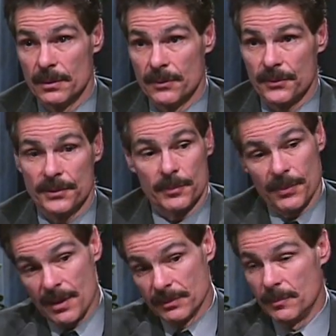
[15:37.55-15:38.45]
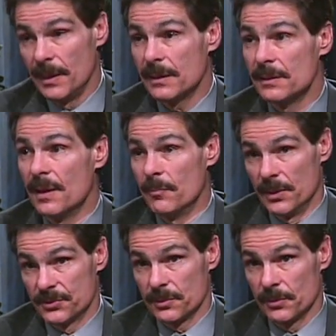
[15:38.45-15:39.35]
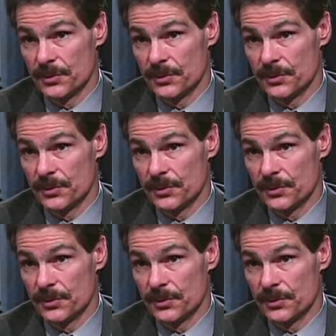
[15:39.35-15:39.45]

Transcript: So you're probably making them miserable.